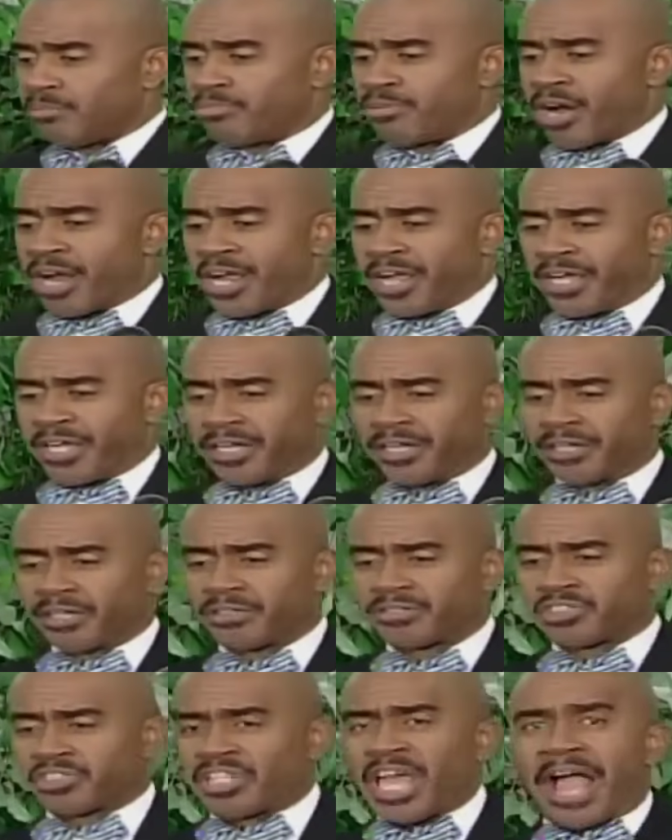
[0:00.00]
bring
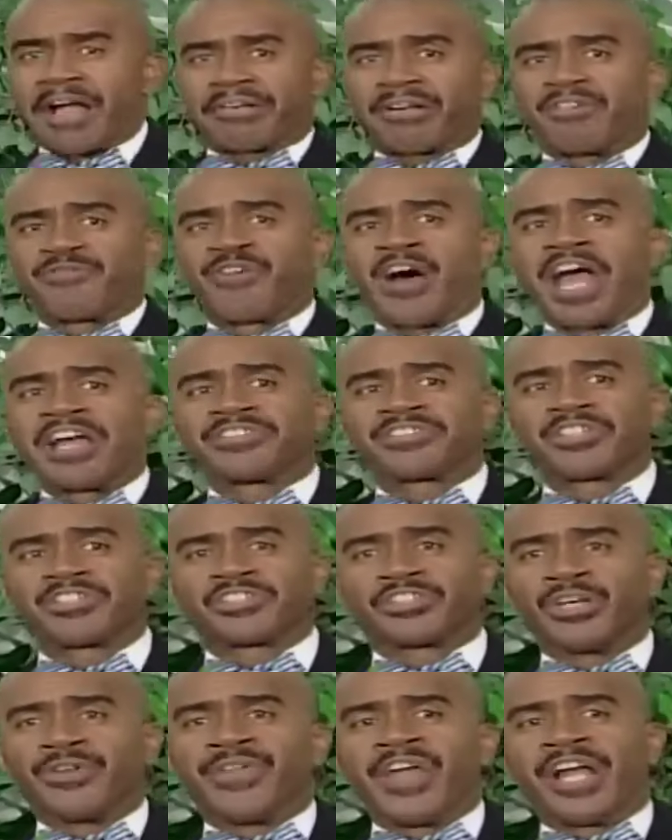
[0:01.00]
sacrifices
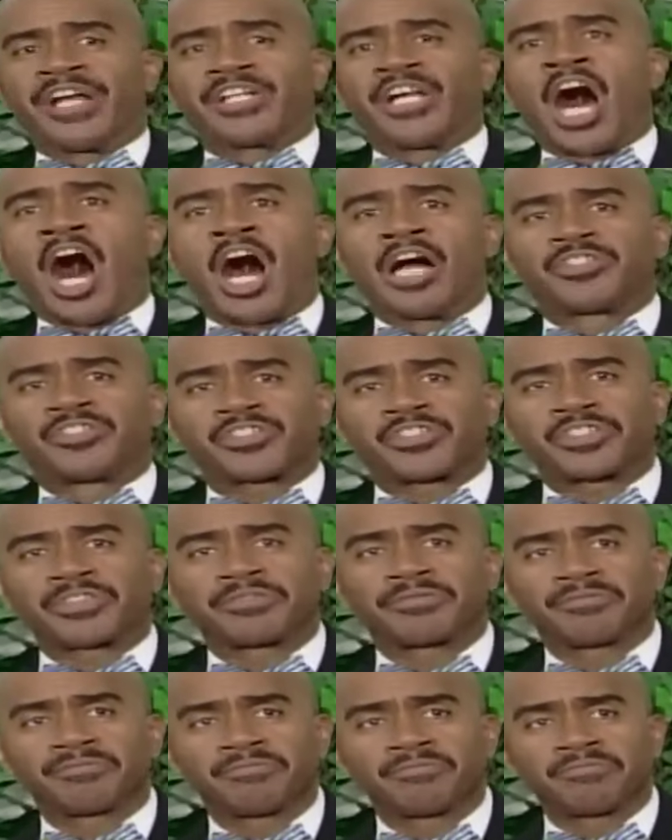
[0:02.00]
to their gods.
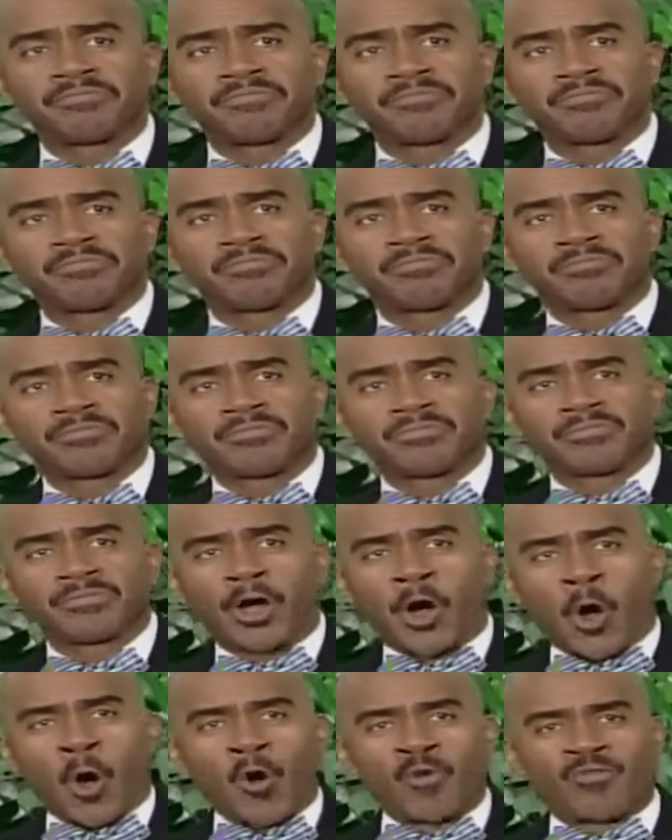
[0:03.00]
That's right.
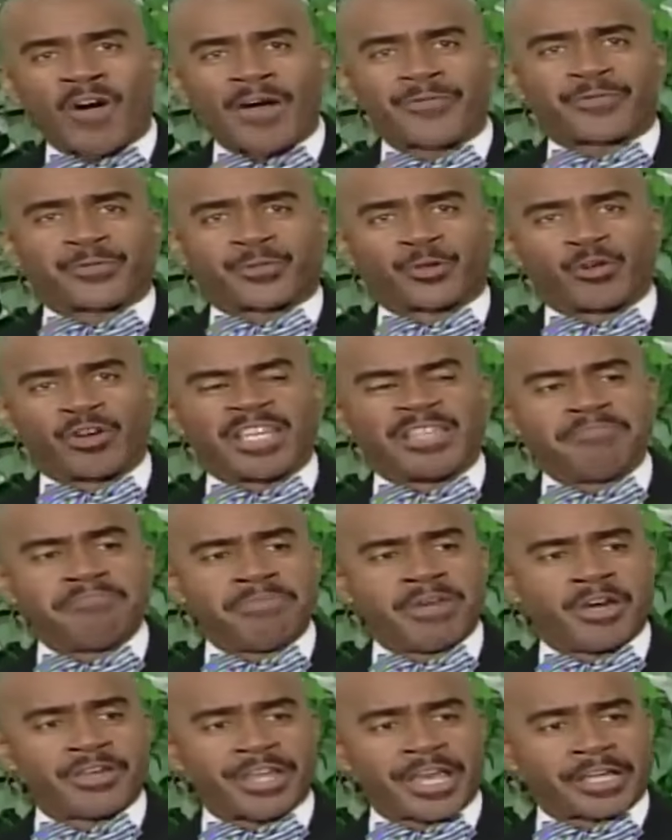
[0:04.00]
Over 3
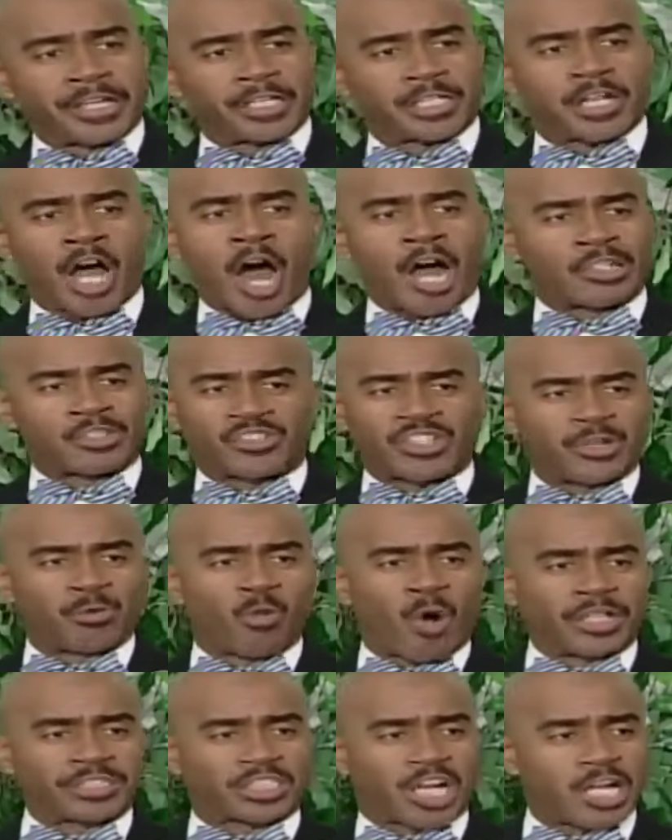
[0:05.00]
million gods in
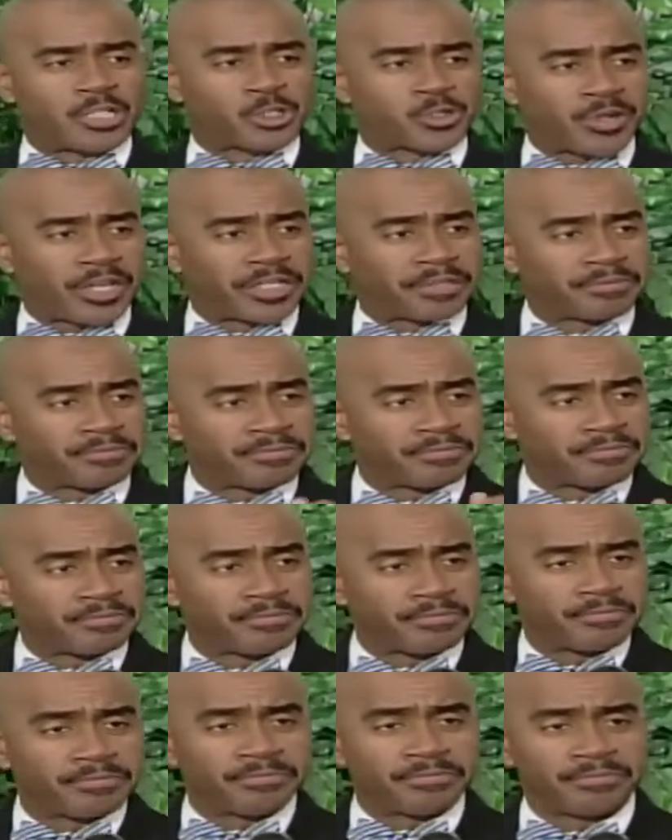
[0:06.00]
one country. My
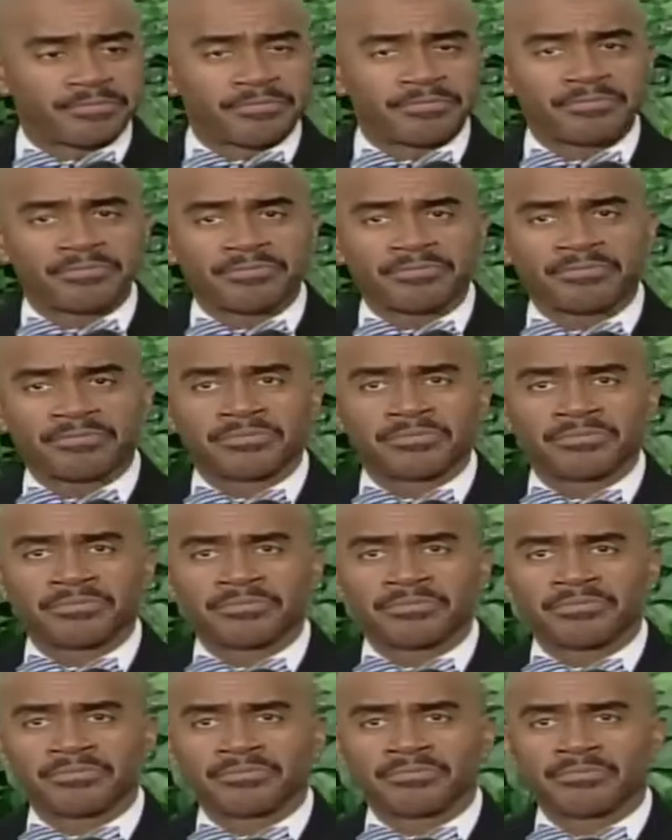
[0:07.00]
Lord.
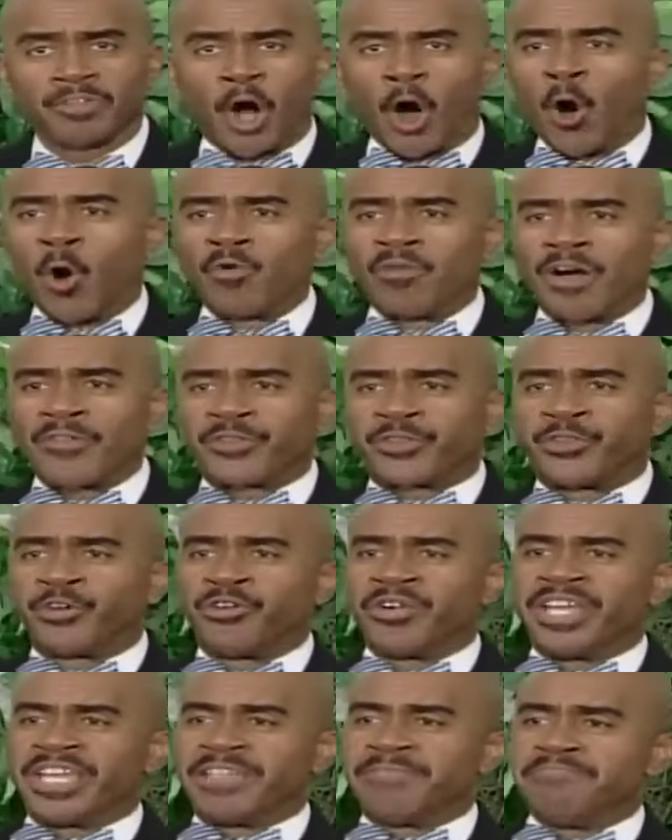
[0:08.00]
Over
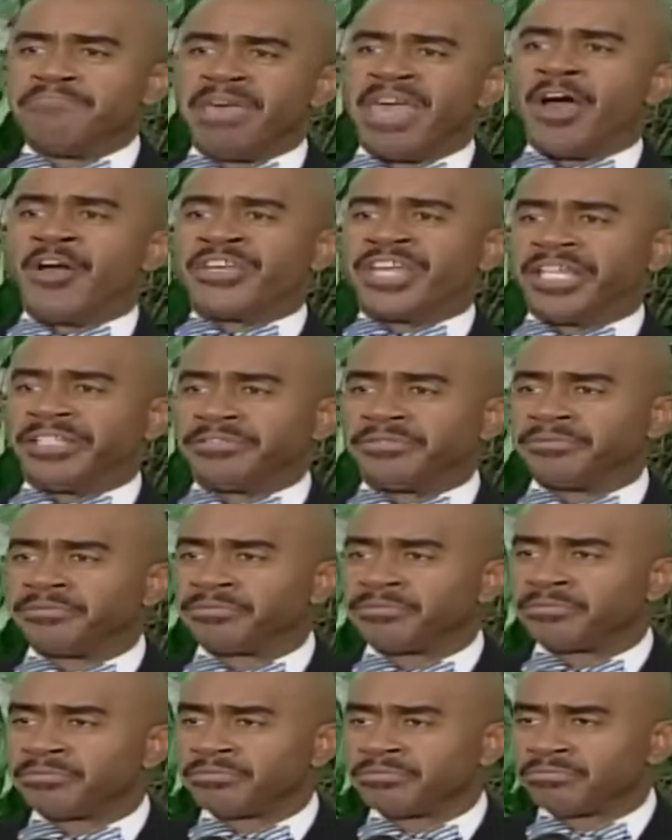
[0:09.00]
3 million.
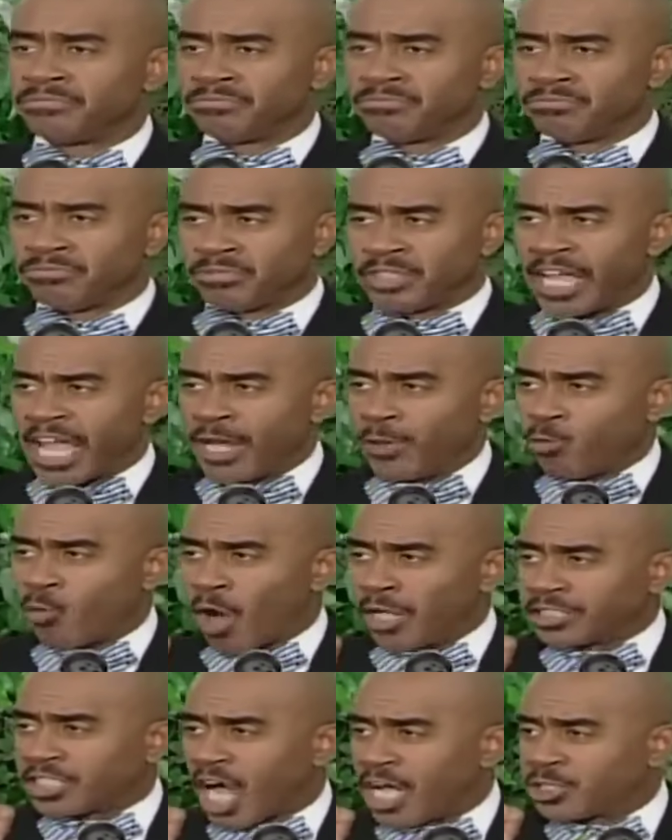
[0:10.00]
My Lord. In
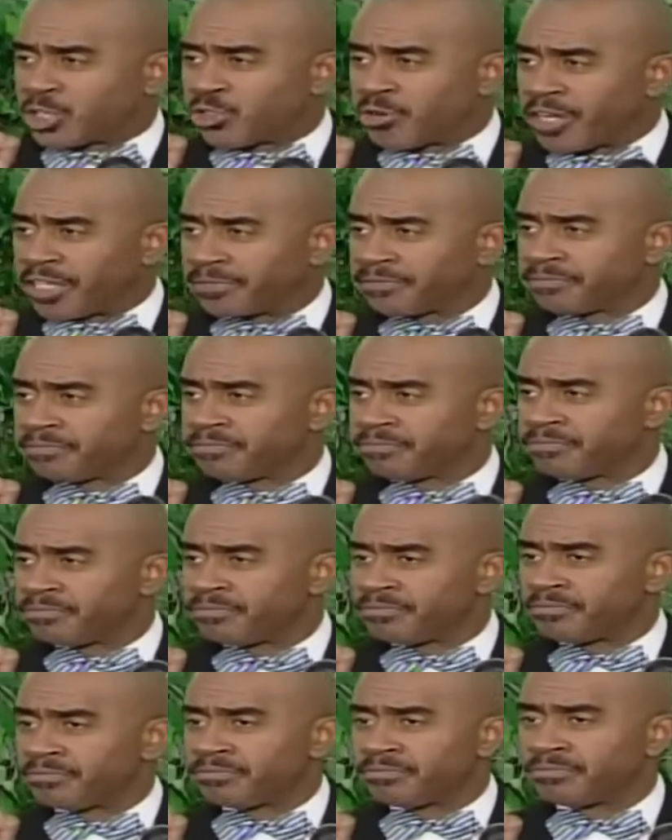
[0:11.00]
one country.
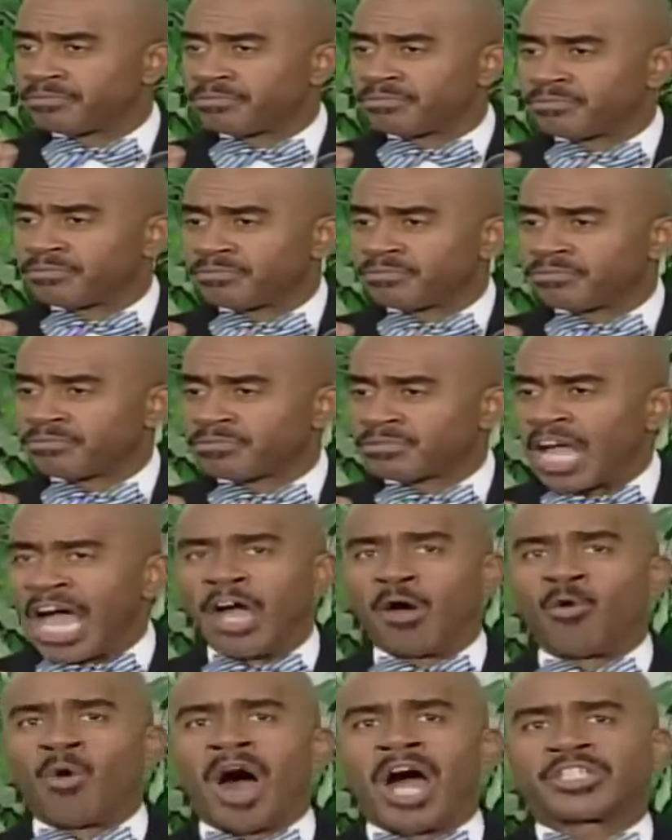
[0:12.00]
My Lord.
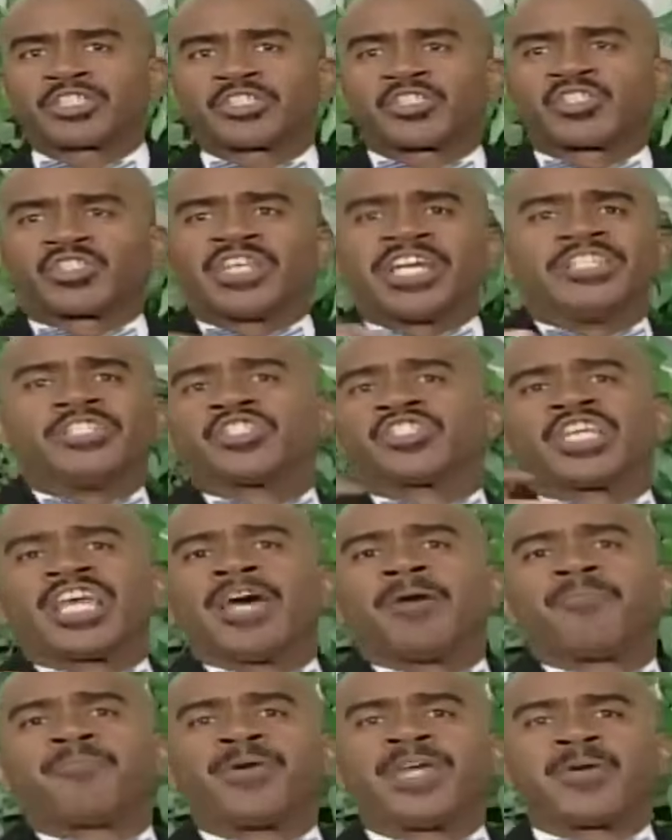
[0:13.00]
I watched
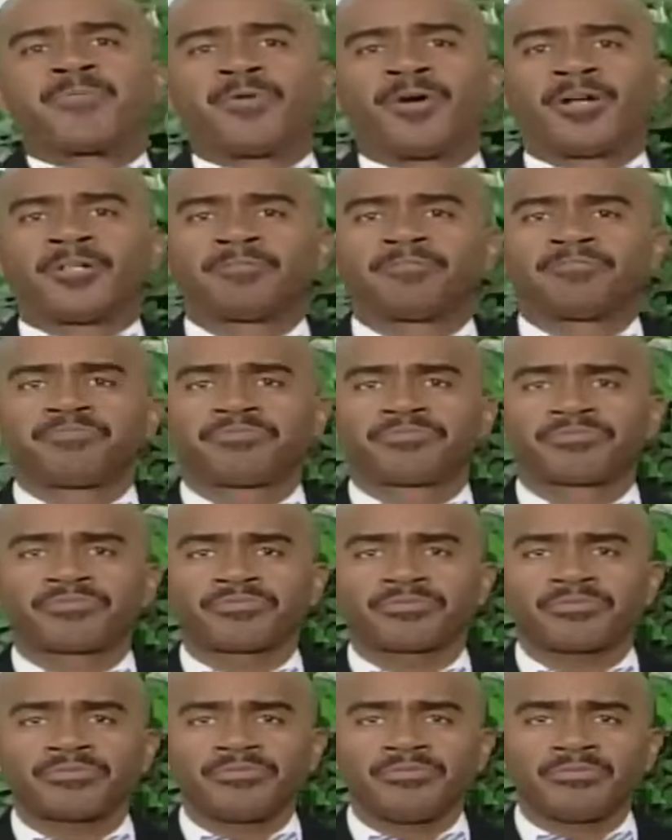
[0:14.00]
sincere people
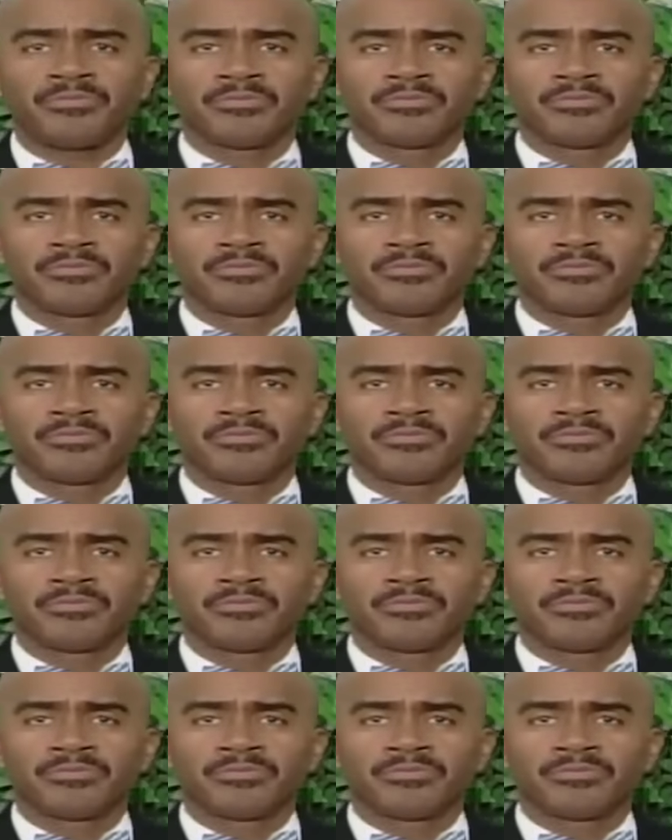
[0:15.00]
mm.